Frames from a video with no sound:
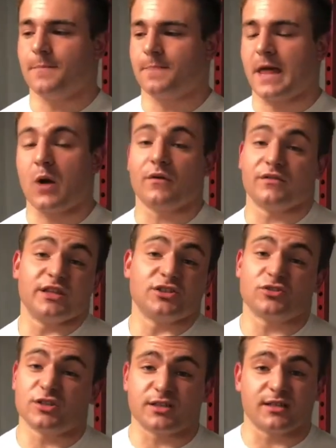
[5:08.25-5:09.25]
However, these are
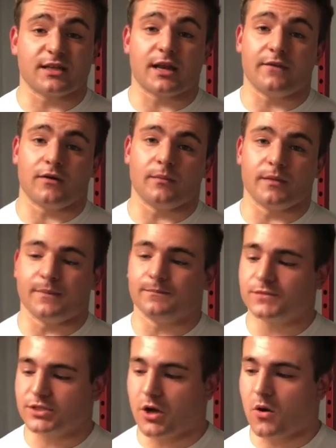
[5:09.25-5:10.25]
just things that have helped me.
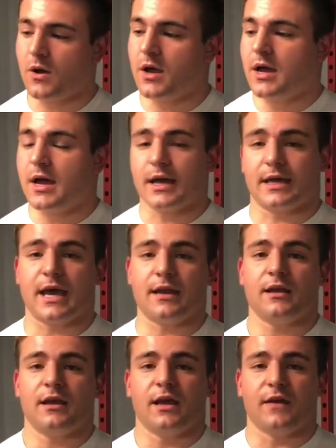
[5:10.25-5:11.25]
So again,
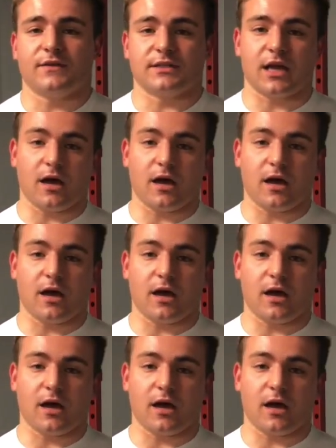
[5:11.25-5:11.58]
if this